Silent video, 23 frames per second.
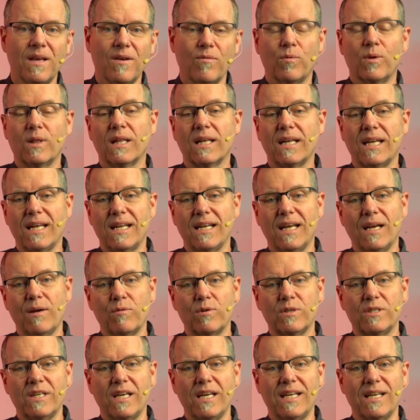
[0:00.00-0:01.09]
When Lynette and I were
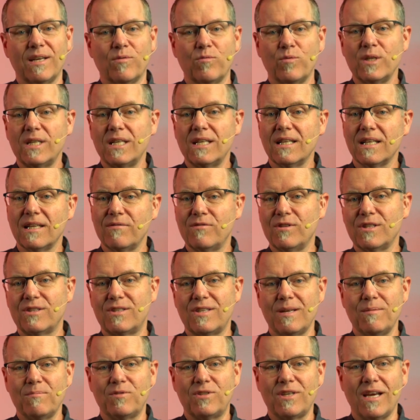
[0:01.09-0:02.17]
dating, we didn't live in the
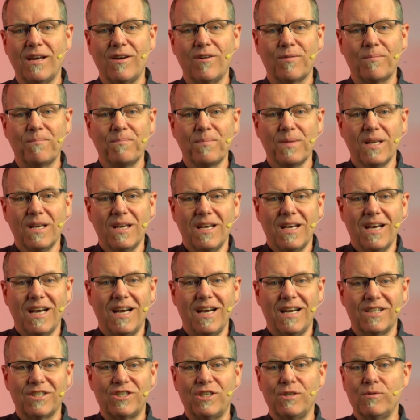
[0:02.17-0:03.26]
same town.
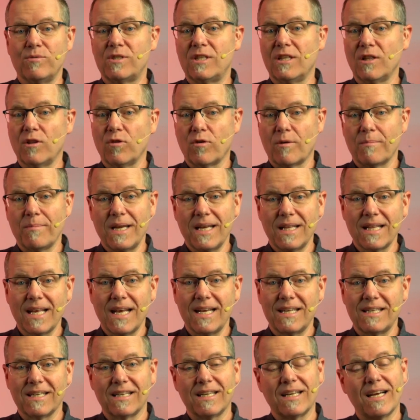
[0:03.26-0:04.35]
Uh, she was in Lower
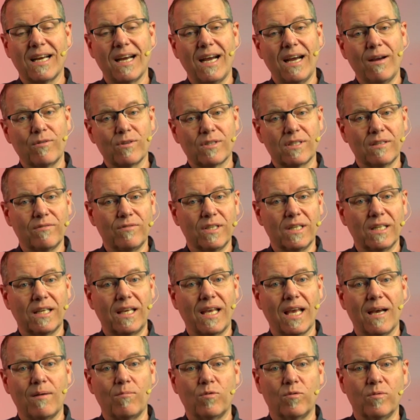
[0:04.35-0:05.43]
Mainland, and I was living in
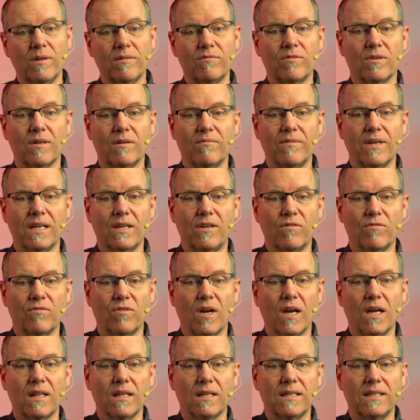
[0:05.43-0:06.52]
Campbell River on Vancouver
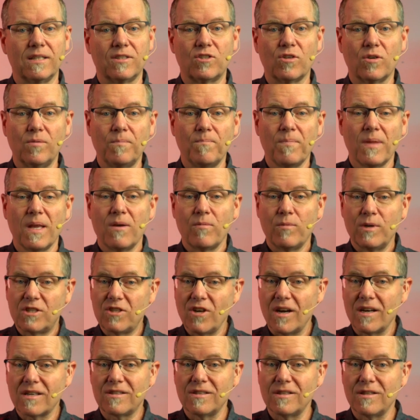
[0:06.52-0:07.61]
Island. And so we
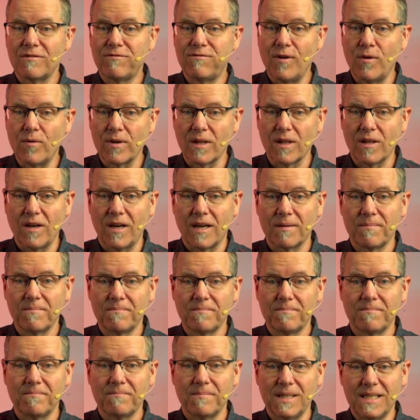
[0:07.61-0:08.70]
talked on the phone a lot.
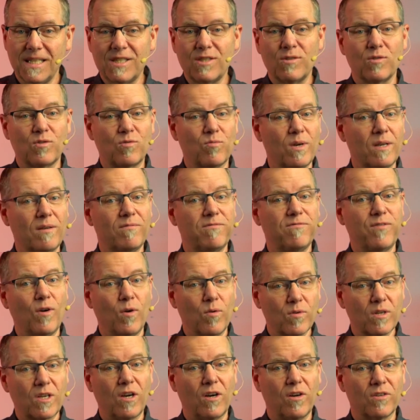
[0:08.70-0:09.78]
But this is when
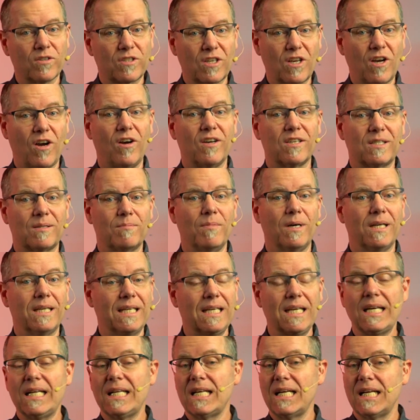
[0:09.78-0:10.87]
phone calls cost money,
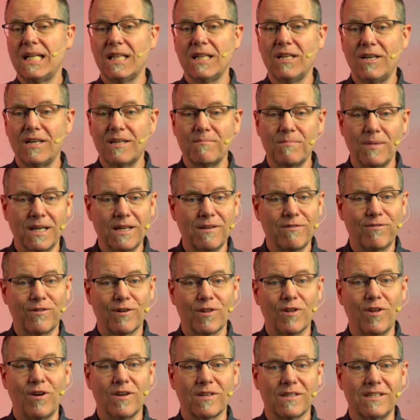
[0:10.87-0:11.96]
a, a, lot of money for
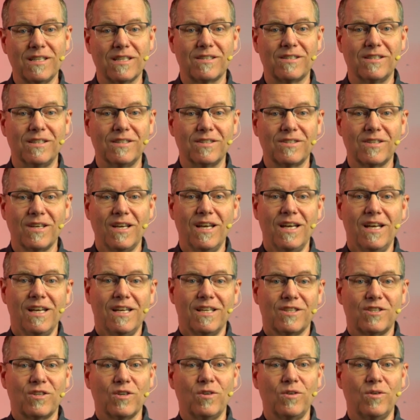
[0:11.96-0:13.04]
long distance.
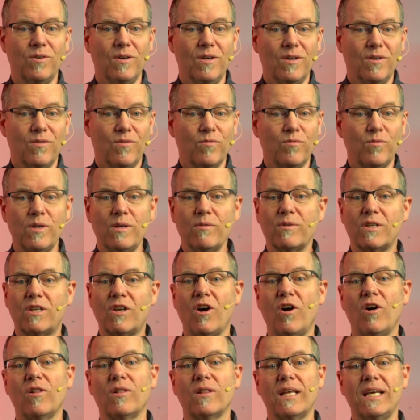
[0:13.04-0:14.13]
So we would
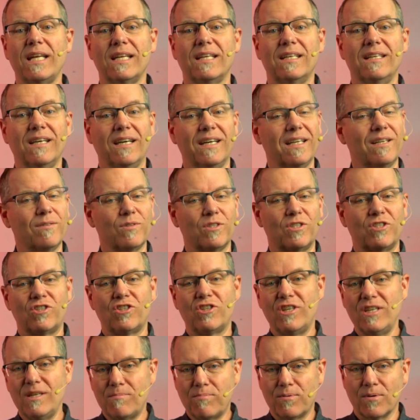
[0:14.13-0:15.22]
call late at night. It was
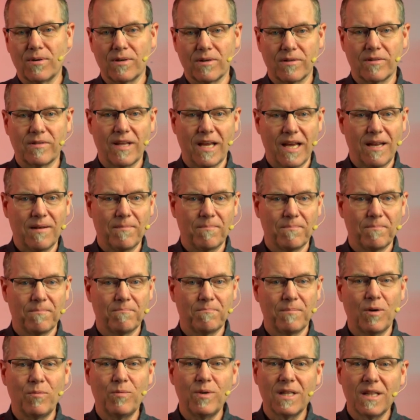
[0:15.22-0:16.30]
cheaper then,
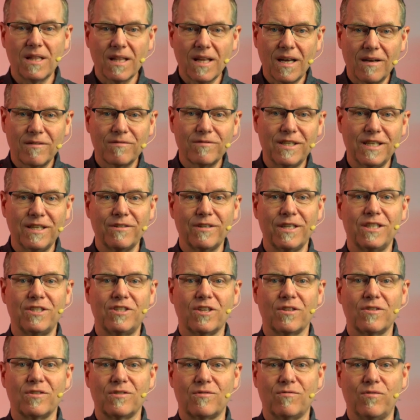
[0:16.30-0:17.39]
but we loved hearing each
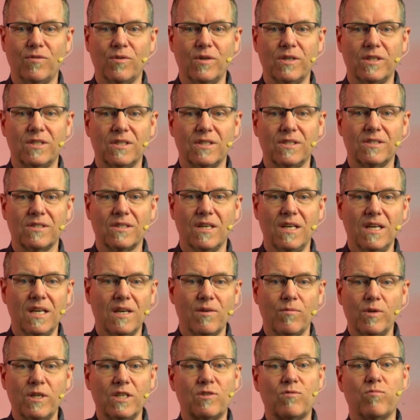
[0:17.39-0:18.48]
other's voices.
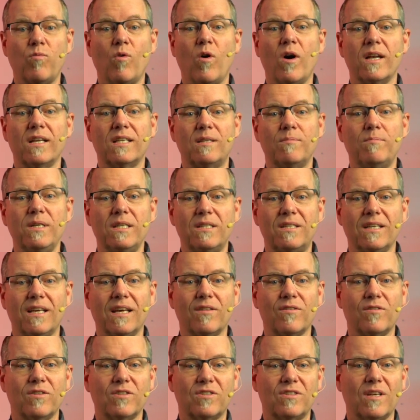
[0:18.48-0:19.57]
We just wanted to be
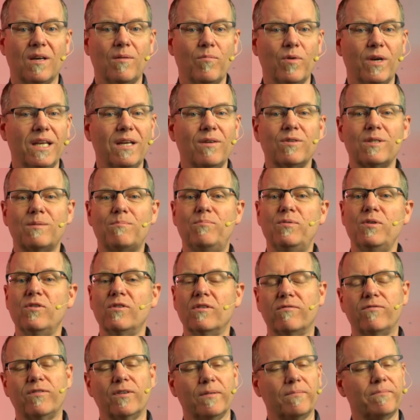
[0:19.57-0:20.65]
together in some way, and it was
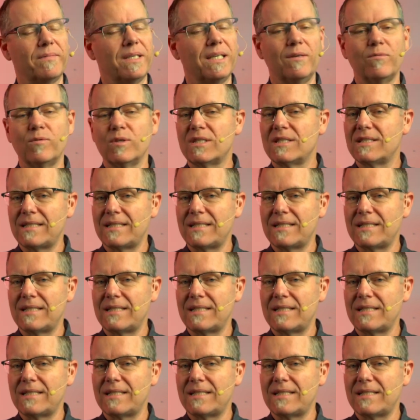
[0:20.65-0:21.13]
beautiful. It was